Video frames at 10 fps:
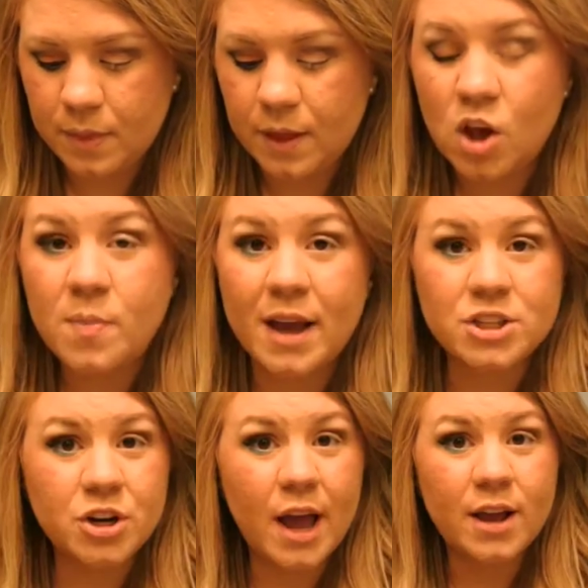Go back
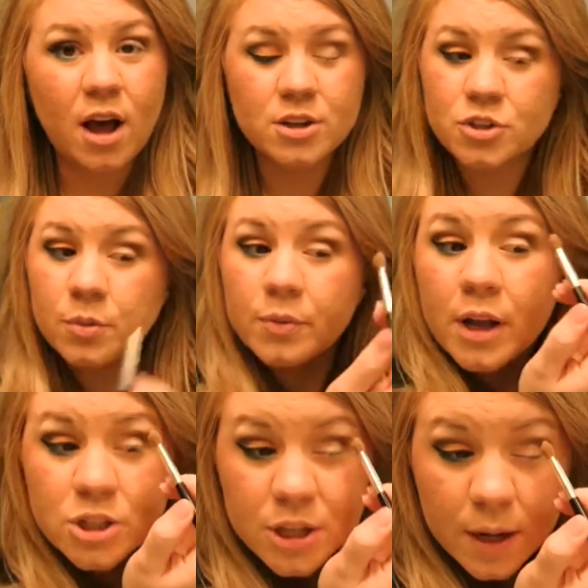to your eye contour
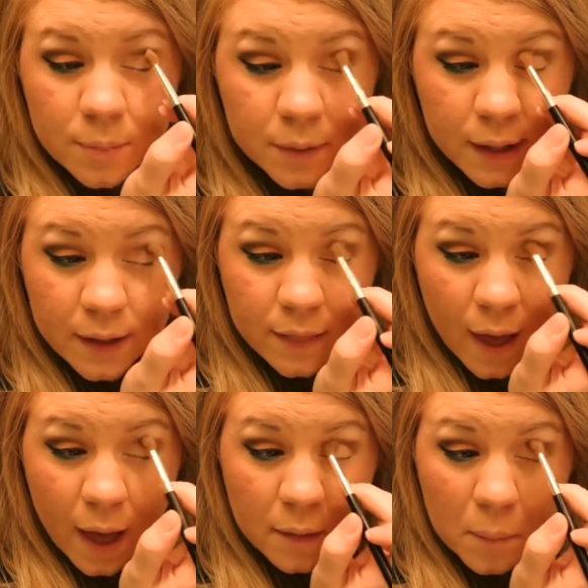brush and blend that.